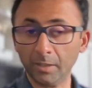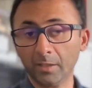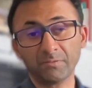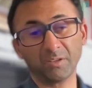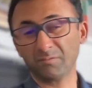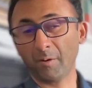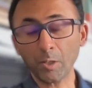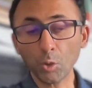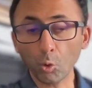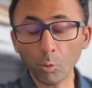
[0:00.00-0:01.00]
I think it's very
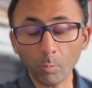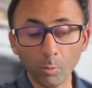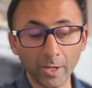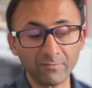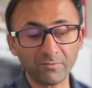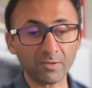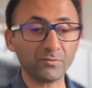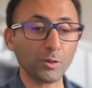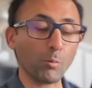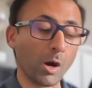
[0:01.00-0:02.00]
normal if
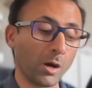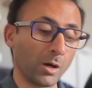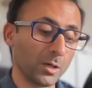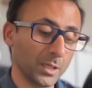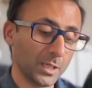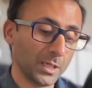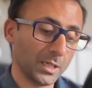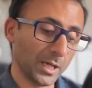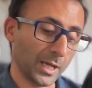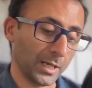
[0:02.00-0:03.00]
you are
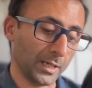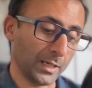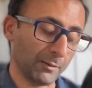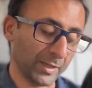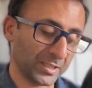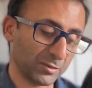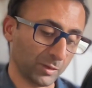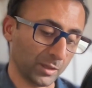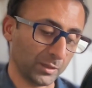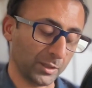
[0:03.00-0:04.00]
a
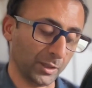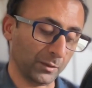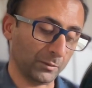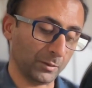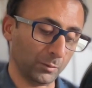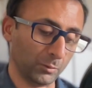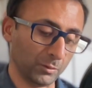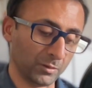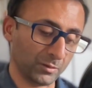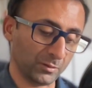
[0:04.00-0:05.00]
registrar,
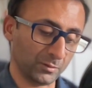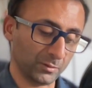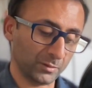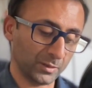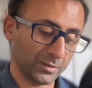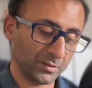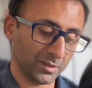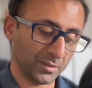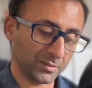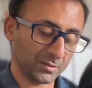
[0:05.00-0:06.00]
or
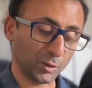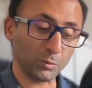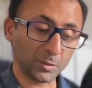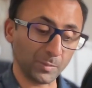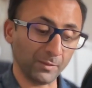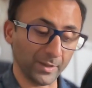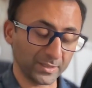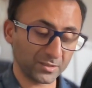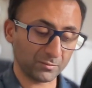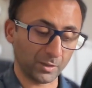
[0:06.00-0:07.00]
soon to be
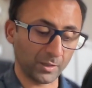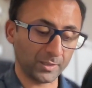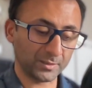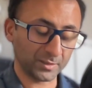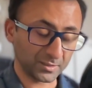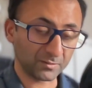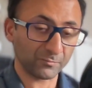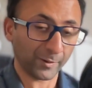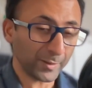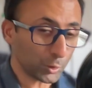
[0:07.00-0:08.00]
registrar. This is
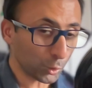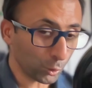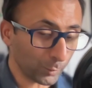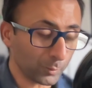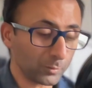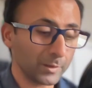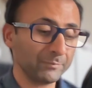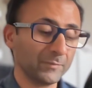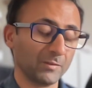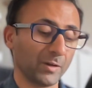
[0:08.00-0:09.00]
very normal.
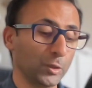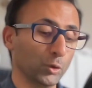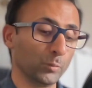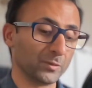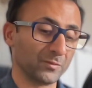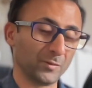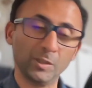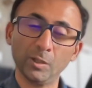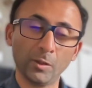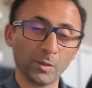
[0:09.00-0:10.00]
It's very normal to feel you
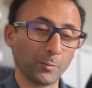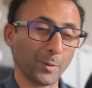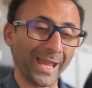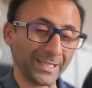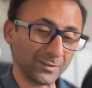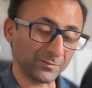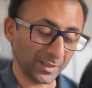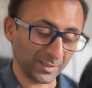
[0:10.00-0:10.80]
don't know anything.